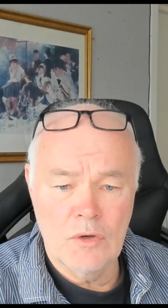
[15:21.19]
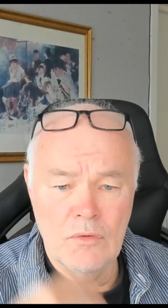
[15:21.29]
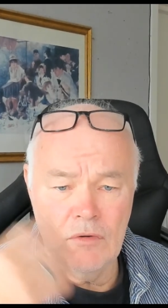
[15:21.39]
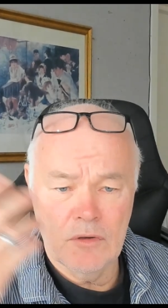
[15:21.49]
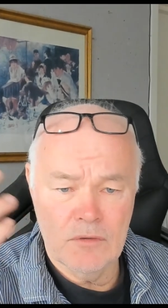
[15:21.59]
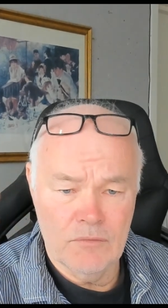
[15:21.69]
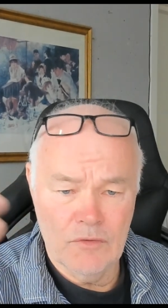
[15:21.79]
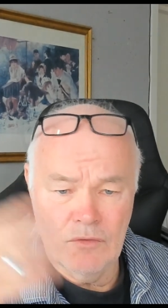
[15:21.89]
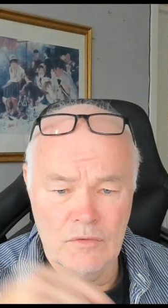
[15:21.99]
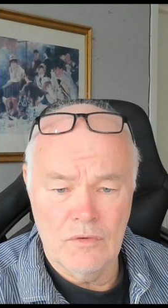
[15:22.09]
or what you
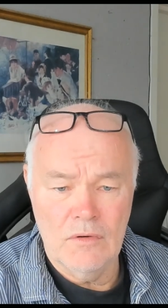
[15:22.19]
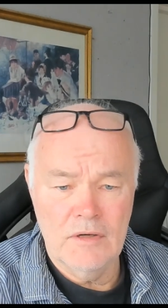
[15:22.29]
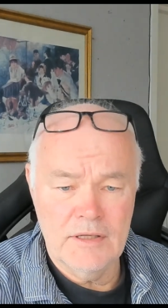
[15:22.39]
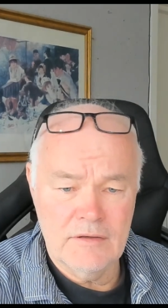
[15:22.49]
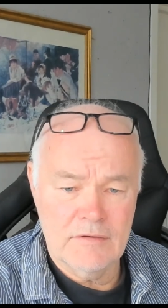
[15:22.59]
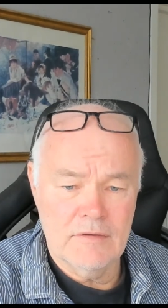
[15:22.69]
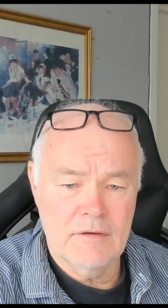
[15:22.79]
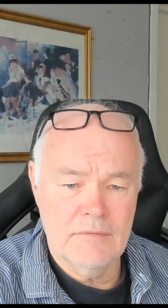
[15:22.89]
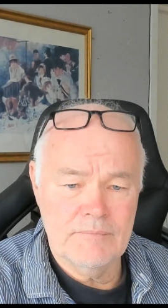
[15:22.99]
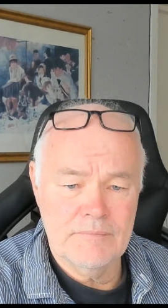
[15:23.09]
call it. Um,